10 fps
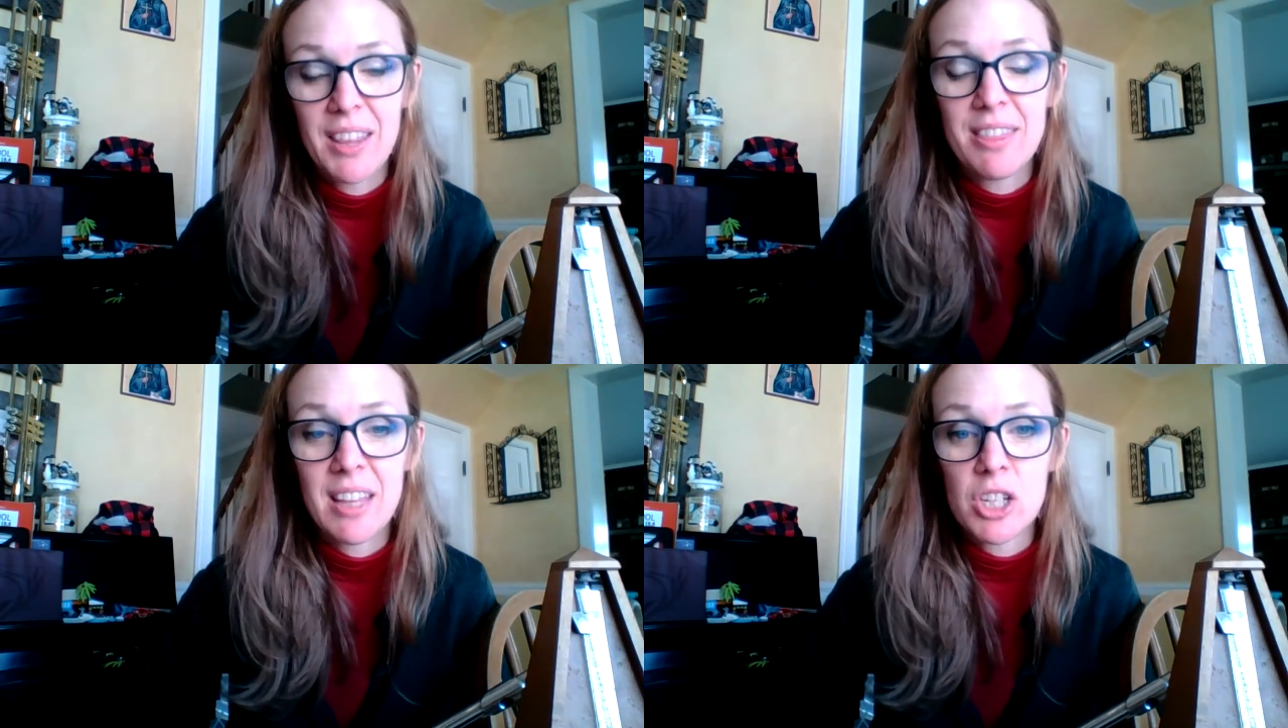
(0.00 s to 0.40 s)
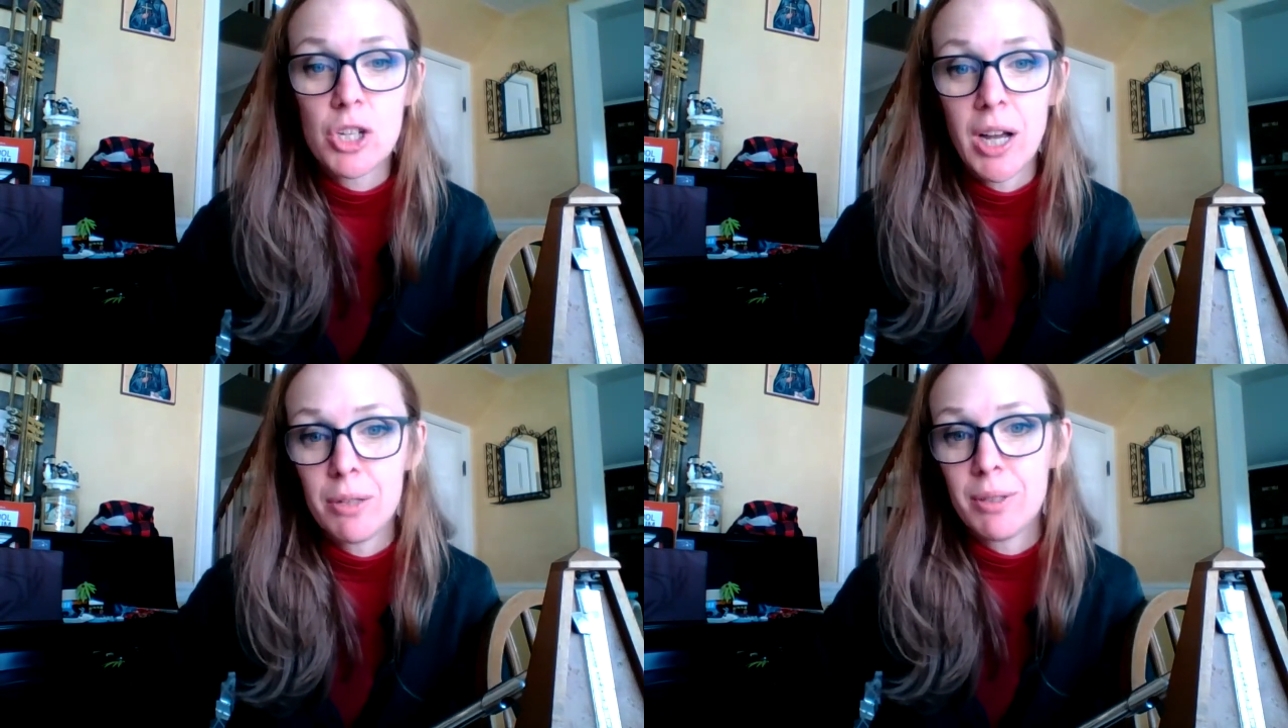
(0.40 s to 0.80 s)
Then
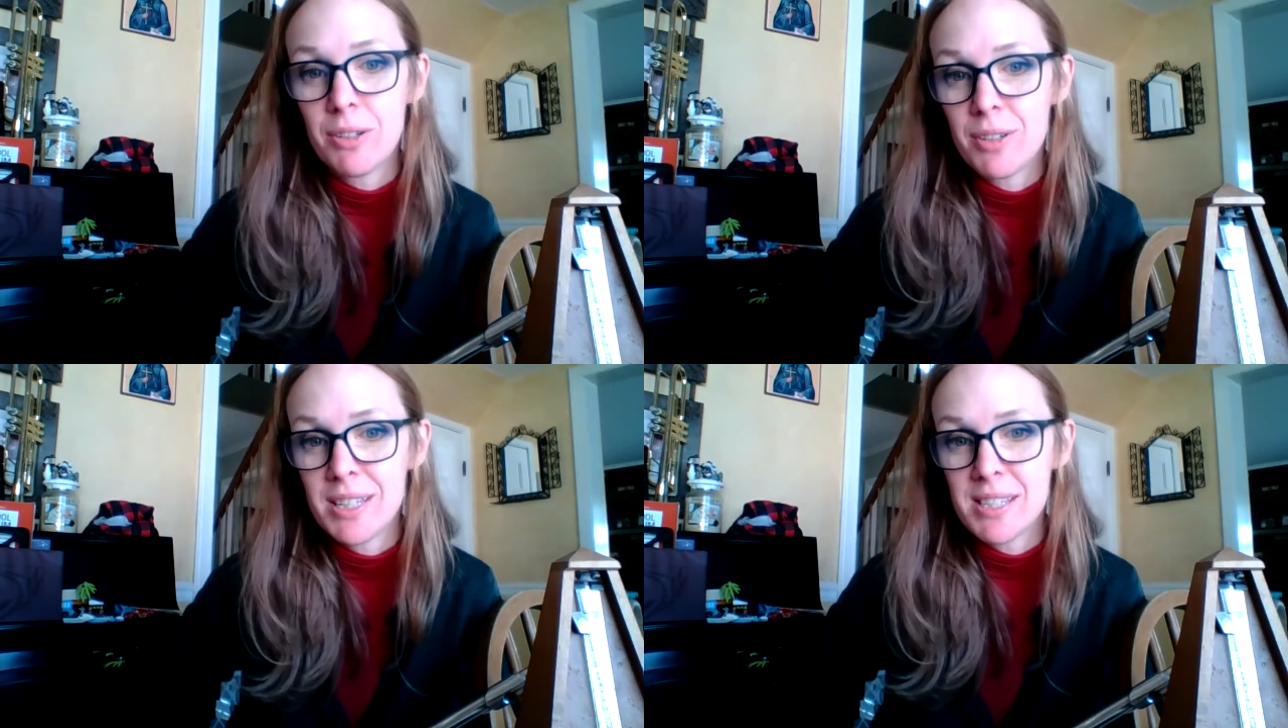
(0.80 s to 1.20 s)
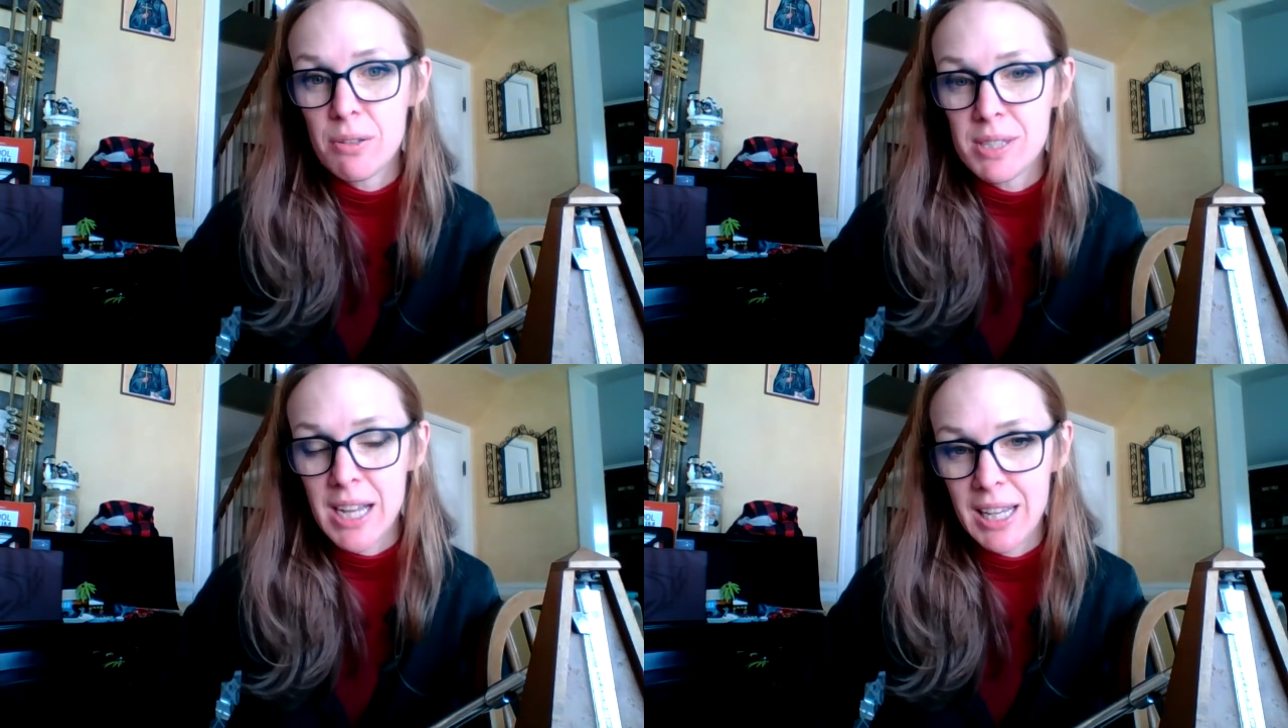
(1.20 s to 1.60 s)
try to increase
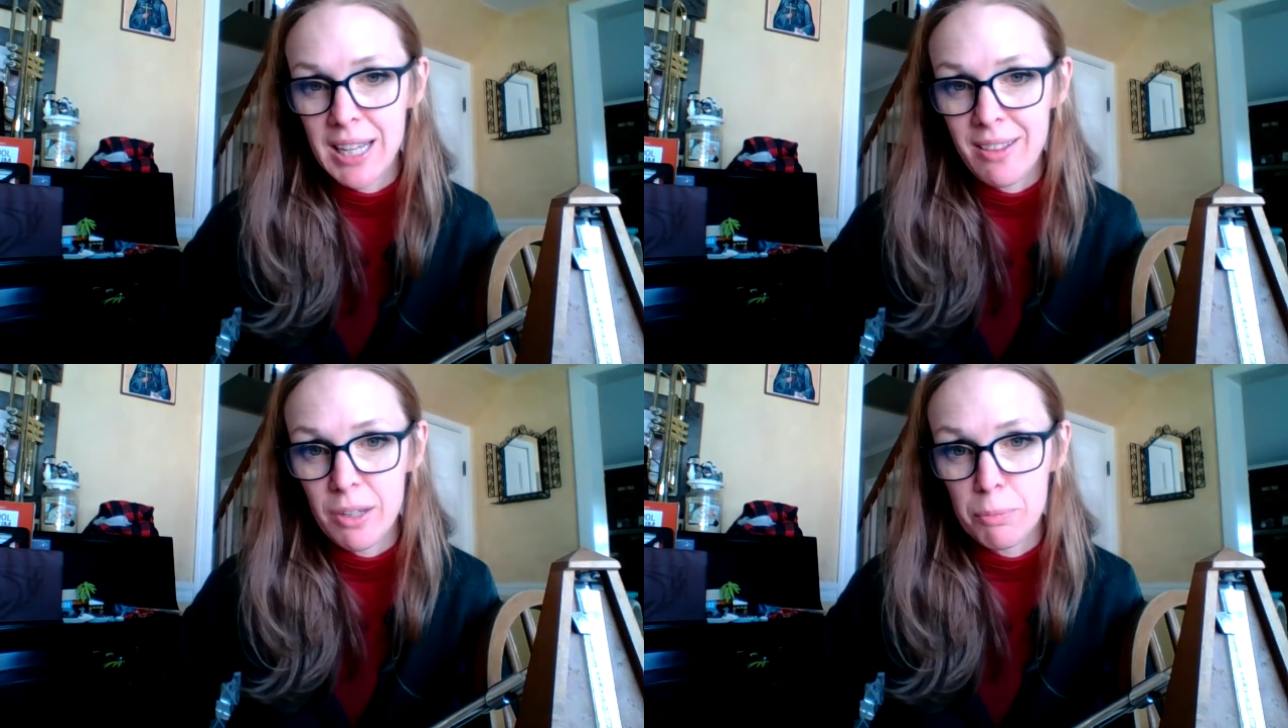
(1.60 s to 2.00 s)
those tiny little